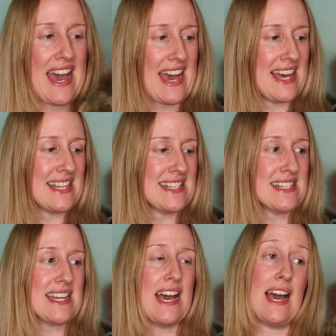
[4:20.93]

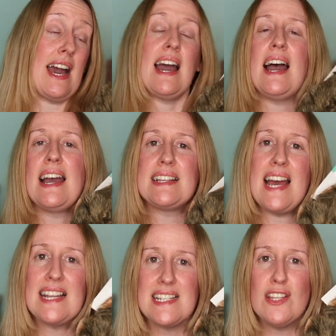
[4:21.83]
And I'd
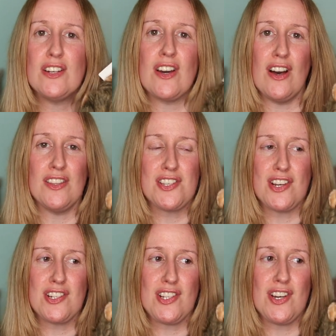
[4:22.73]
had a look at all the
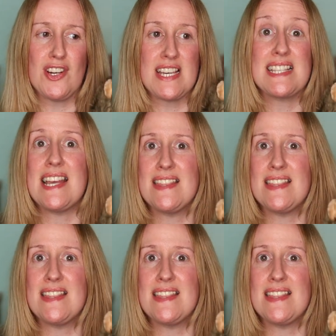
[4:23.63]
dog toys